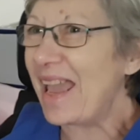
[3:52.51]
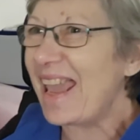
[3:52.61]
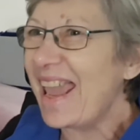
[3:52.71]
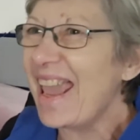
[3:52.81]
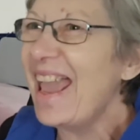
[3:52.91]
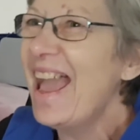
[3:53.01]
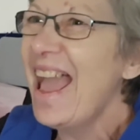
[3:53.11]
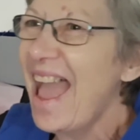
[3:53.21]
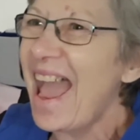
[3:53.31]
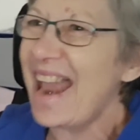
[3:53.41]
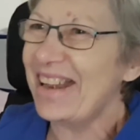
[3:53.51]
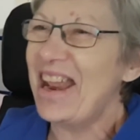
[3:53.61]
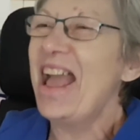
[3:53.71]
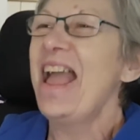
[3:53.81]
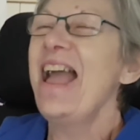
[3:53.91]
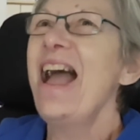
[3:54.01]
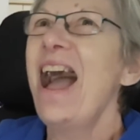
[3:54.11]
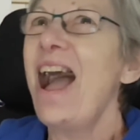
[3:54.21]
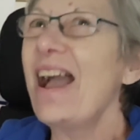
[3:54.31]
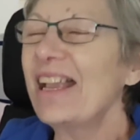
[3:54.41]
And
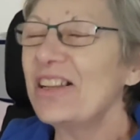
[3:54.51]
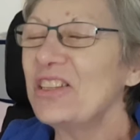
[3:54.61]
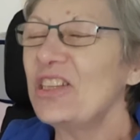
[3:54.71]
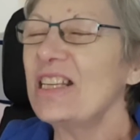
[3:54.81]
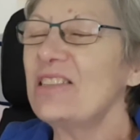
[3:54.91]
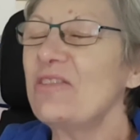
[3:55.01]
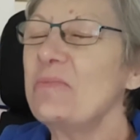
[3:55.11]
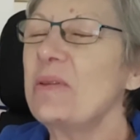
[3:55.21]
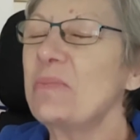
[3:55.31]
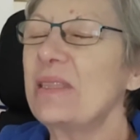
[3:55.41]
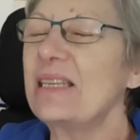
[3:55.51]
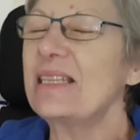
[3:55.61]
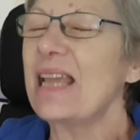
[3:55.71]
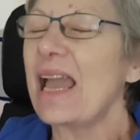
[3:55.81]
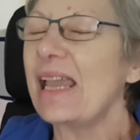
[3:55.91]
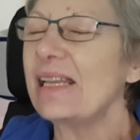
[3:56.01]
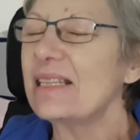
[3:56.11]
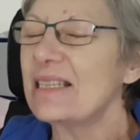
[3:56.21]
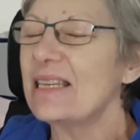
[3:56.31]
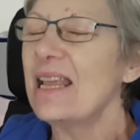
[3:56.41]
I can just remember the
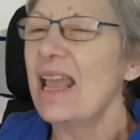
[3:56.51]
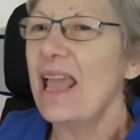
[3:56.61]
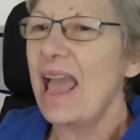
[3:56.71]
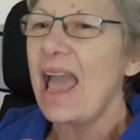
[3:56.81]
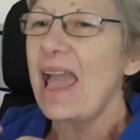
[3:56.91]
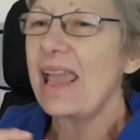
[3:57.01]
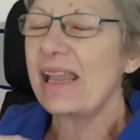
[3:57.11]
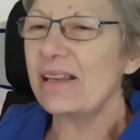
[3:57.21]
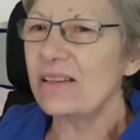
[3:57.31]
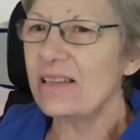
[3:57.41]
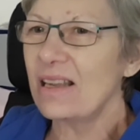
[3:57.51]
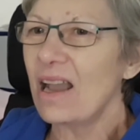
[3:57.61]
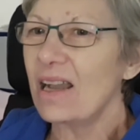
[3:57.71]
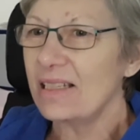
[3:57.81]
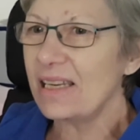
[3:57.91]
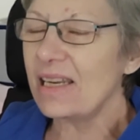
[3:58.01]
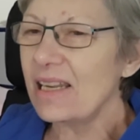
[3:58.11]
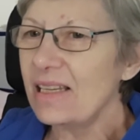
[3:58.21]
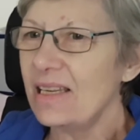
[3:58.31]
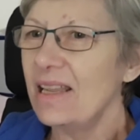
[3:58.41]
taste, and I did
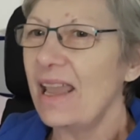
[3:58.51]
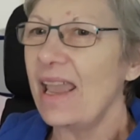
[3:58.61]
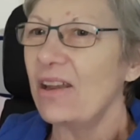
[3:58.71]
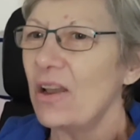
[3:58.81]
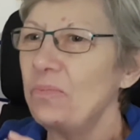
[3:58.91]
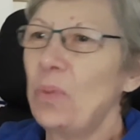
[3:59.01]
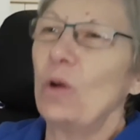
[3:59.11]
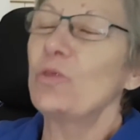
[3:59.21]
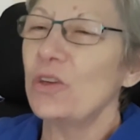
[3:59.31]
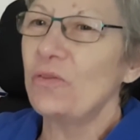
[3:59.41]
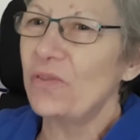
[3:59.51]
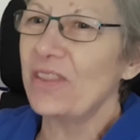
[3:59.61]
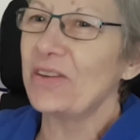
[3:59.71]
it, and I bolted for the